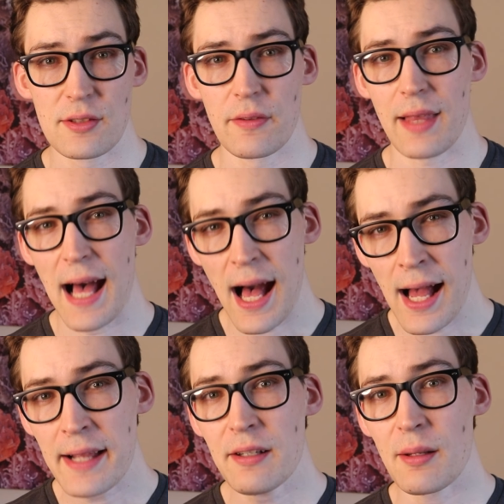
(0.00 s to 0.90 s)
So the
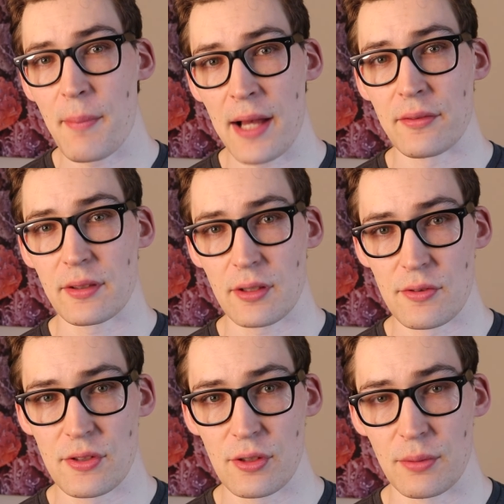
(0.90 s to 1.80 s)
higher amount
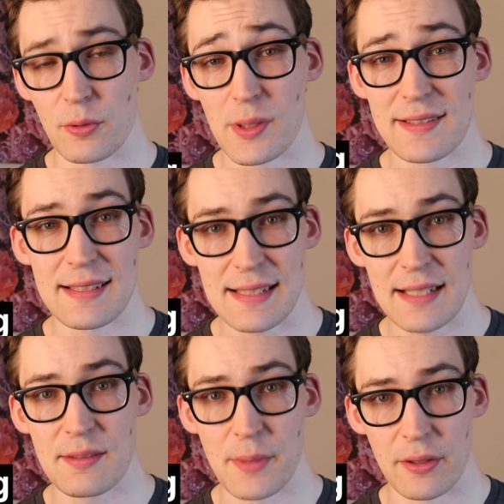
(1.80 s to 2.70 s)
consumed was
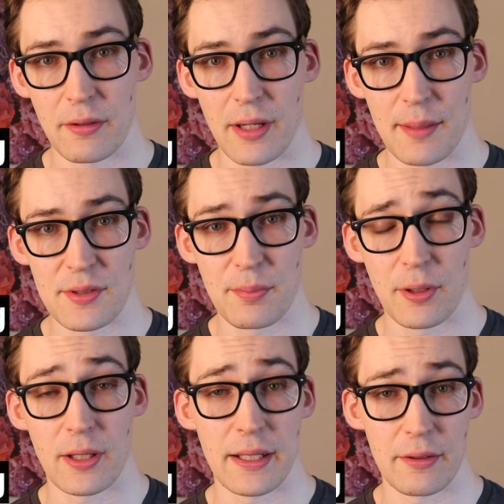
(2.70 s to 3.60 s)
6 milligrams
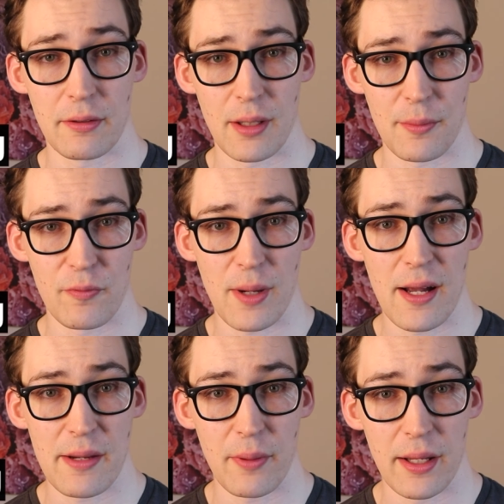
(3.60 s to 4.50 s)
per kilogram of
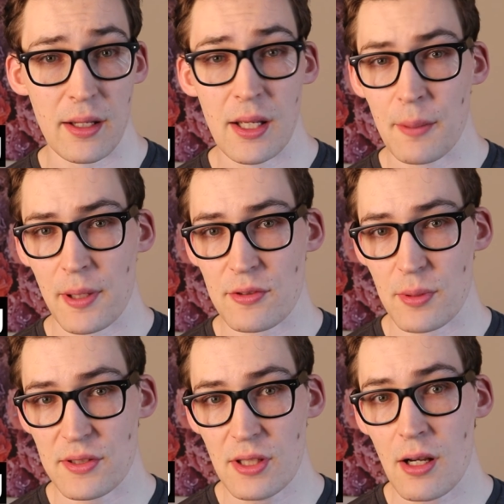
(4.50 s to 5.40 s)
body weight. But as
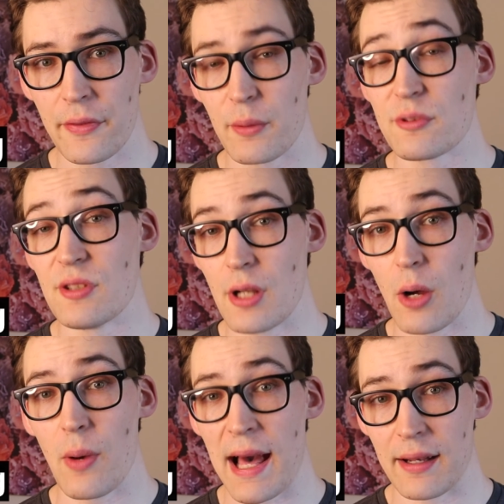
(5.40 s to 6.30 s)
we saw, there was
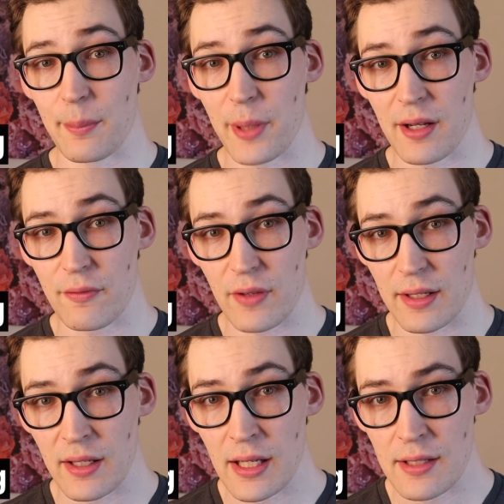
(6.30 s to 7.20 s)
no added
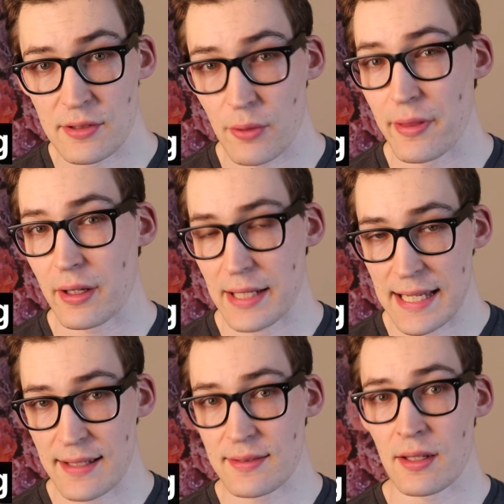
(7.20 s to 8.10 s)
benefit. So there
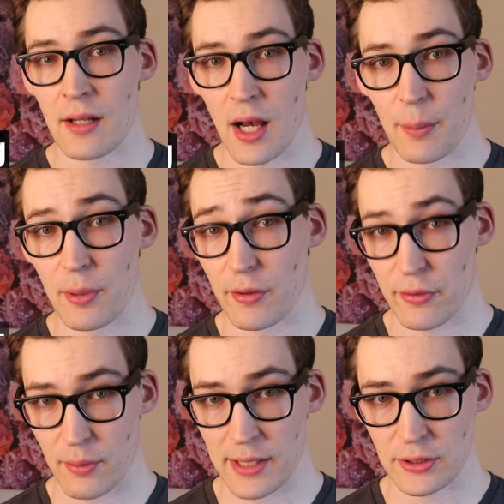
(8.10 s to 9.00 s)
is an upper
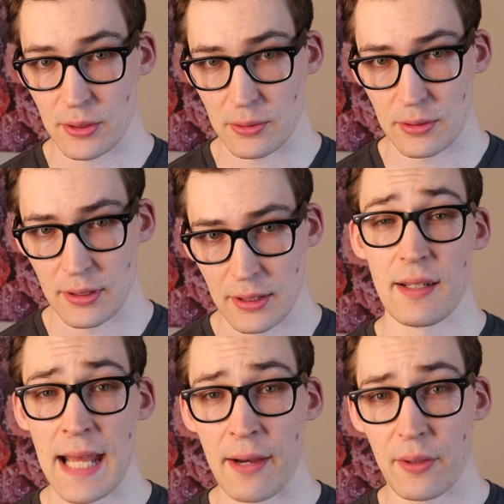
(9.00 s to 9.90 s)
threshold.
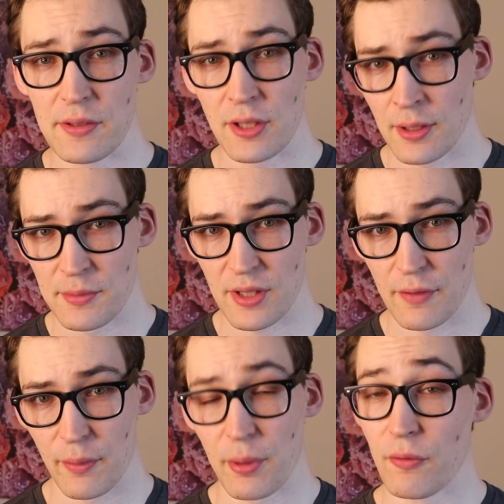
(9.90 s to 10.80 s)
Now, in terms
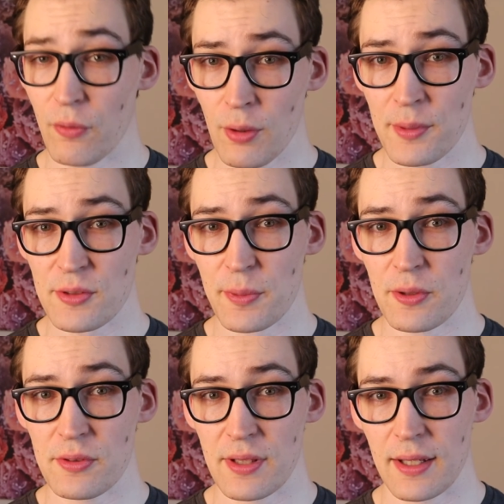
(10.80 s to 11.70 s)
of a performance
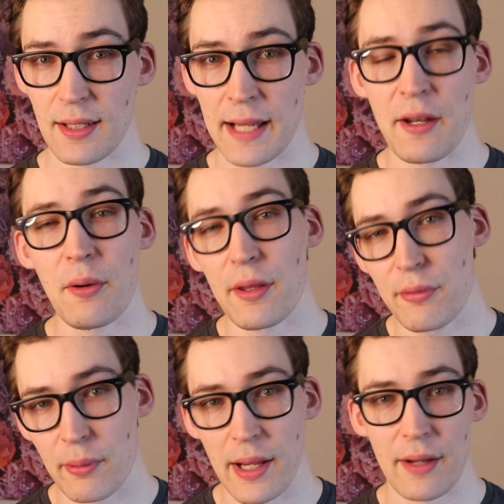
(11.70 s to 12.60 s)
boost, I know I
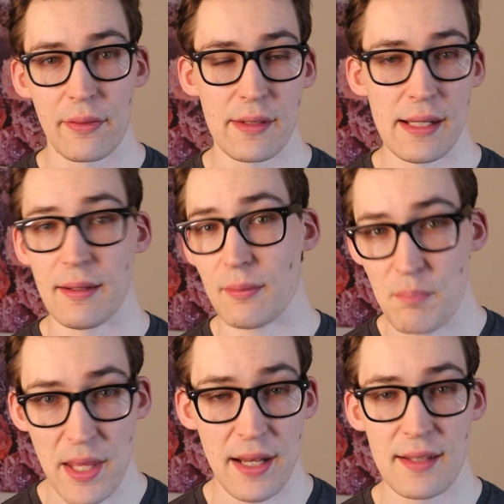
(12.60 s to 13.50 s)
threw out the
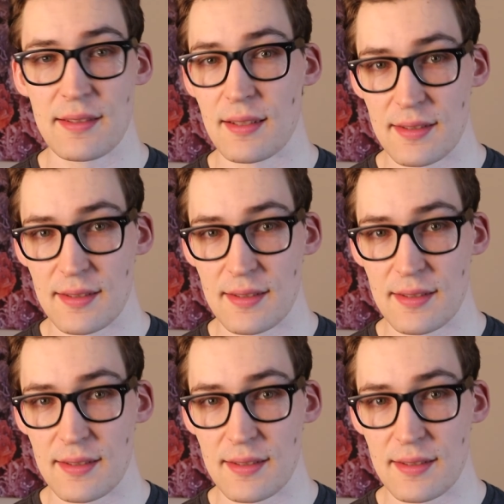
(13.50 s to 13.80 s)
minutes and